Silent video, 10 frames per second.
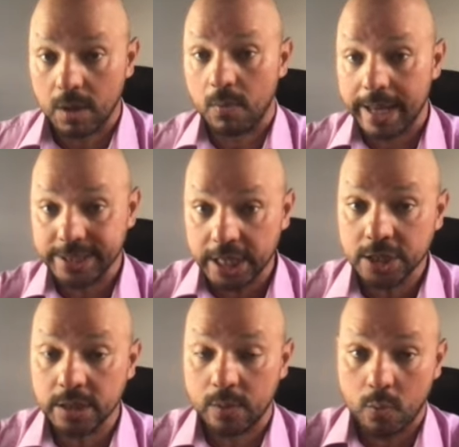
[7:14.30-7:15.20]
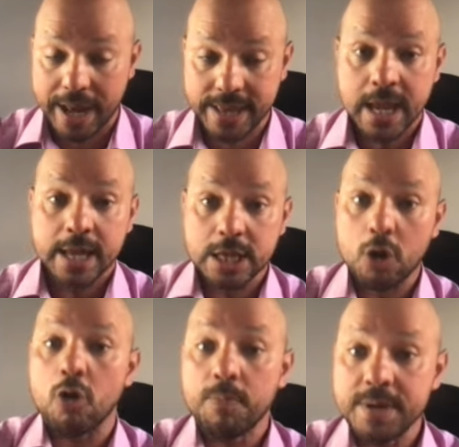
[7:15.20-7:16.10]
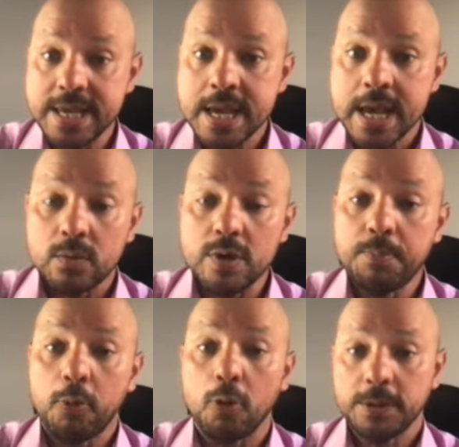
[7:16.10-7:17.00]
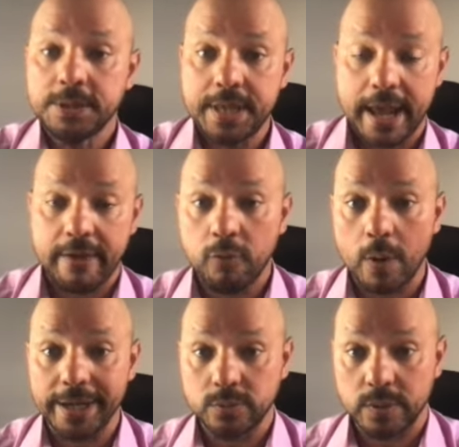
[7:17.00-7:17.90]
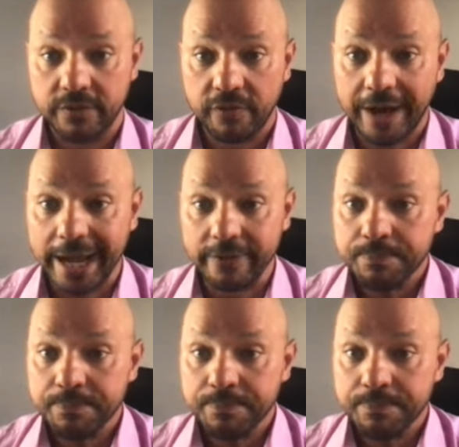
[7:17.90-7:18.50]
essentially when the company report the FY25.